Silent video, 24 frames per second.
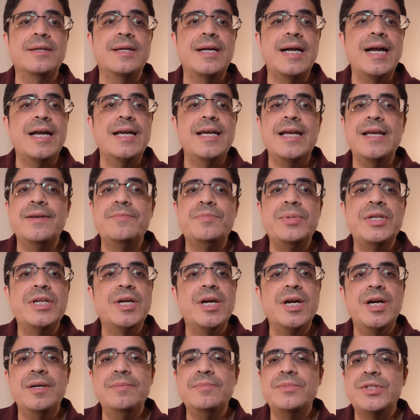I have
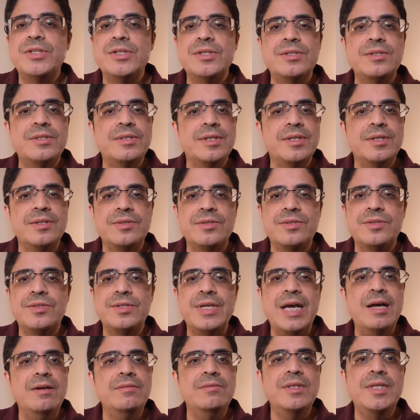become just a
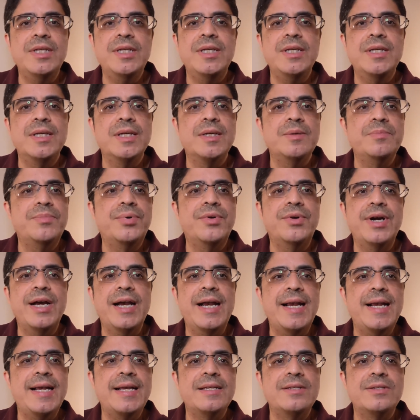sounding
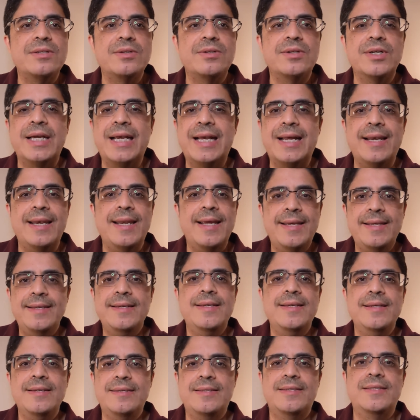brass or a
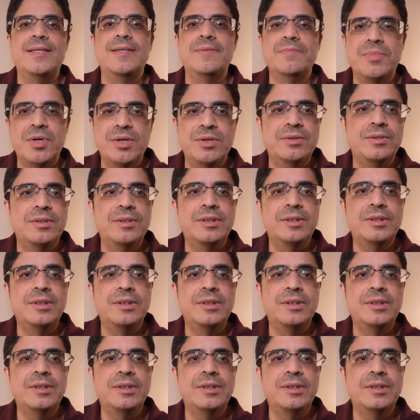clanging cymbal.